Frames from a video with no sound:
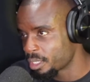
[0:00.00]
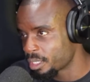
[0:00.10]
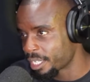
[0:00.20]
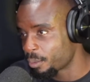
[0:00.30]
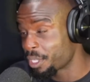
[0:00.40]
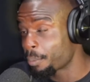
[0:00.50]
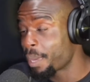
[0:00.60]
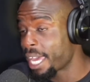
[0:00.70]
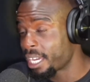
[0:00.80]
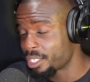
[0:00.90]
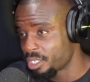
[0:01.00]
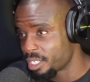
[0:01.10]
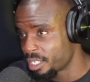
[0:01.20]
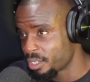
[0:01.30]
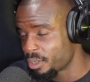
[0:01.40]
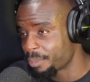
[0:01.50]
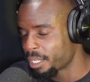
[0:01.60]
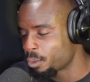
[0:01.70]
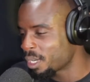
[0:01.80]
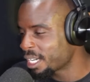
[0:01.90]
Like mm. with a mm. passion, I hated. It. I'm
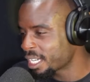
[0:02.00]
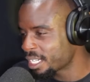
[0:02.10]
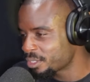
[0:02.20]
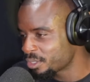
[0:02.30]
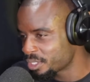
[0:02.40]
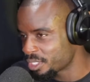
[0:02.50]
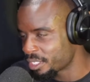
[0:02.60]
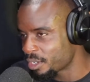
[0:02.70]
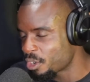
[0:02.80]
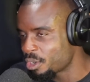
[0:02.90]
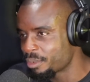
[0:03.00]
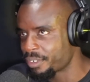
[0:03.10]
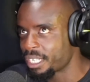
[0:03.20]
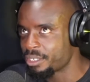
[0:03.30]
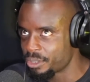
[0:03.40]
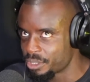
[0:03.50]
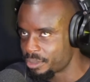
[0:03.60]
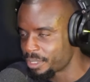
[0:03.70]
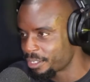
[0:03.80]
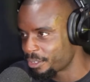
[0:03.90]
like, why I got to do this shit at home if I got to do this
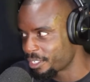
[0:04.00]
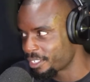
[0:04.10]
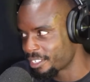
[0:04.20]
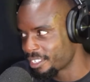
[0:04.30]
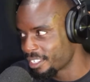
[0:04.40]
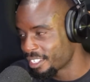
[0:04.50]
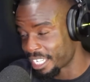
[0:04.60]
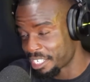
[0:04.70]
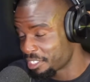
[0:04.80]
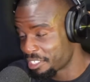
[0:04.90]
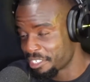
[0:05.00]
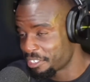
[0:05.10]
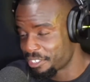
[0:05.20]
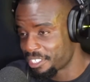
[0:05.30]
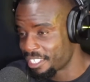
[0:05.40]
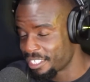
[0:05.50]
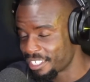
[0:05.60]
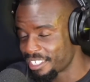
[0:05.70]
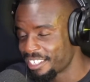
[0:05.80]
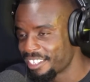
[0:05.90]
shit when I go there? Yeah. Like I just didn't understand that.